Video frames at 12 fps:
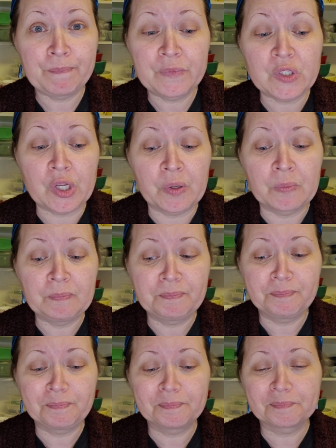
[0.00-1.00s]
So
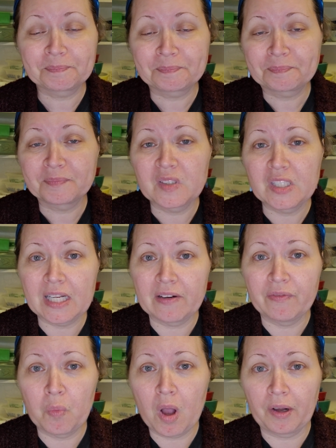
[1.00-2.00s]
instead
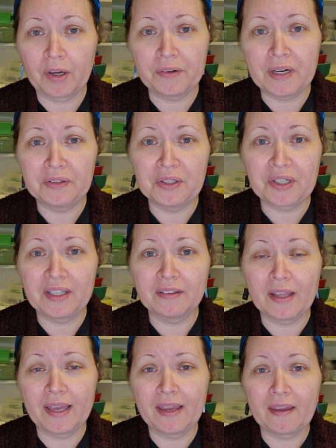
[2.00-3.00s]
of walking around looking
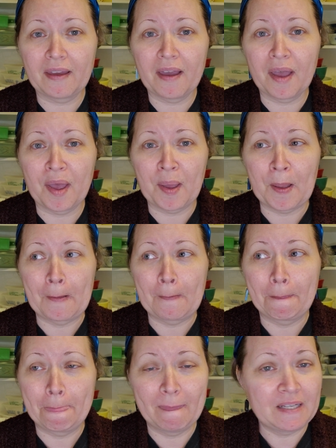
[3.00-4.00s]
like
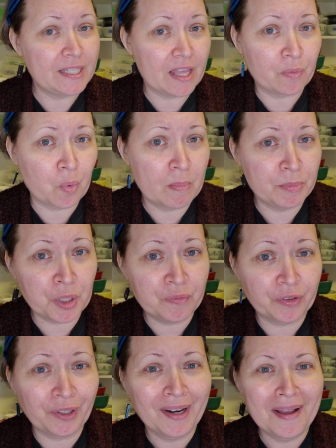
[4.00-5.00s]
death warmed
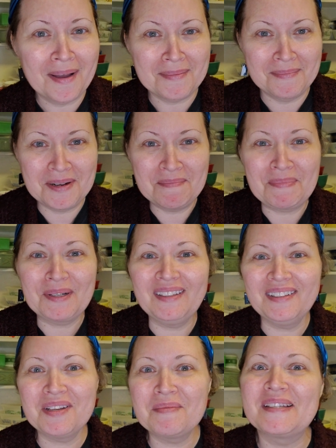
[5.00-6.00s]
over, I'm going to put a
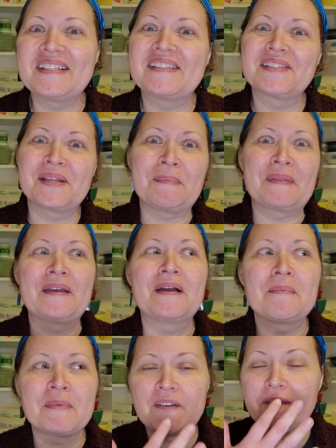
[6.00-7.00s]
little bit of something
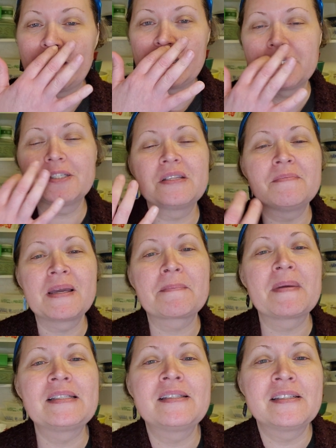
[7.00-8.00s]
on my face just to make
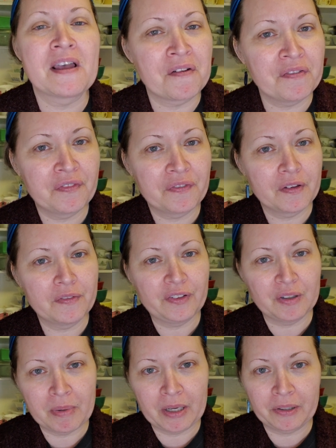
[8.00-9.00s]
myself
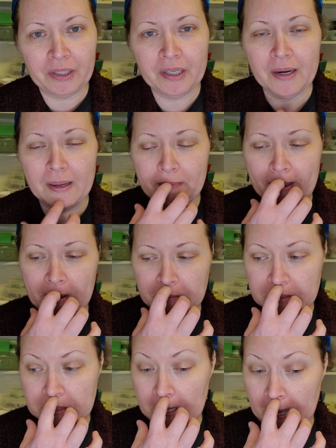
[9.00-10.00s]
feel better about
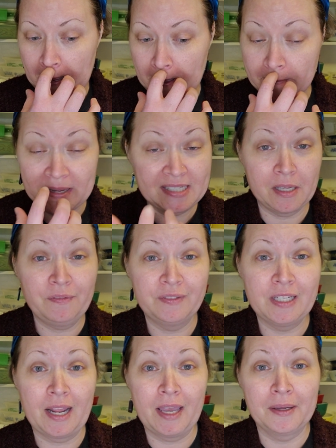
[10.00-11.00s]
myself
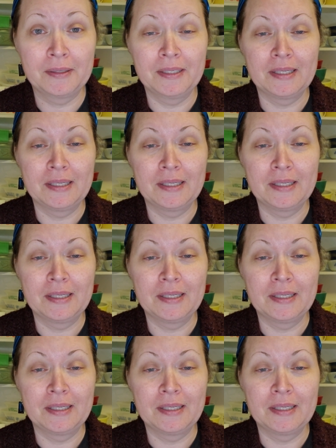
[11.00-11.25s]
today.